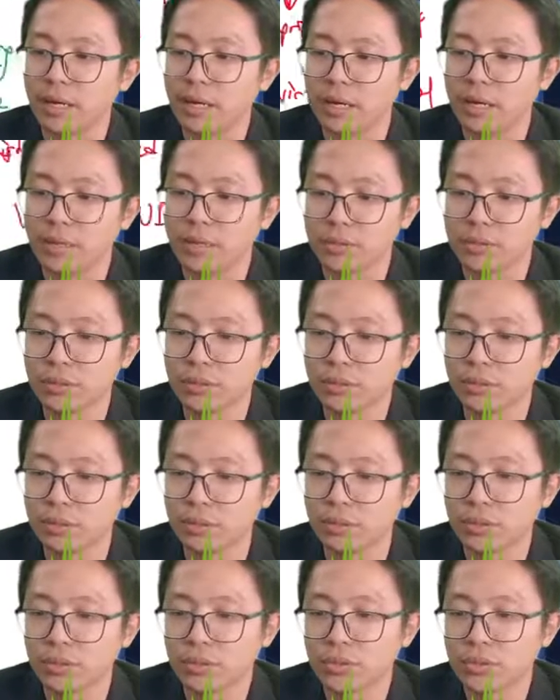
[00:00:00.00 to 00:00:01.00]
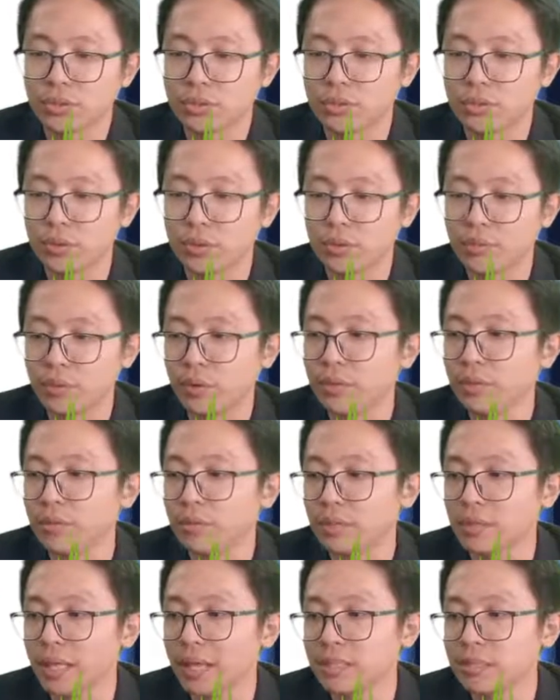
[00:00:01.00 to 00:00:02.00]
So if you want to
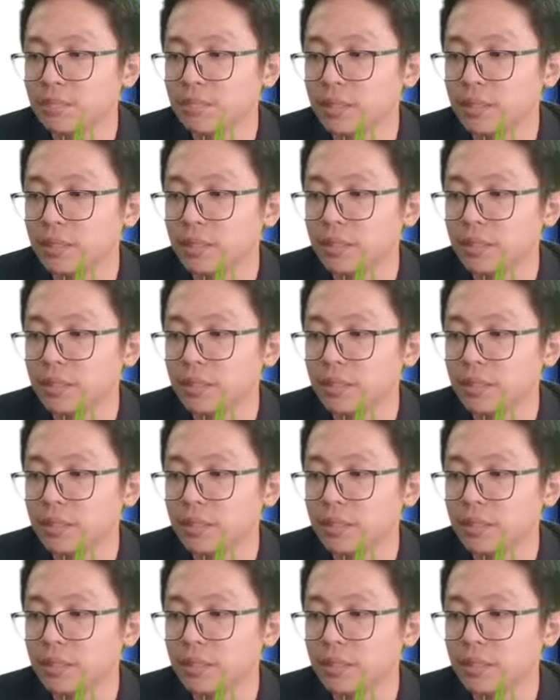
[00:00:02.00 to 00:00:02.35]
ask me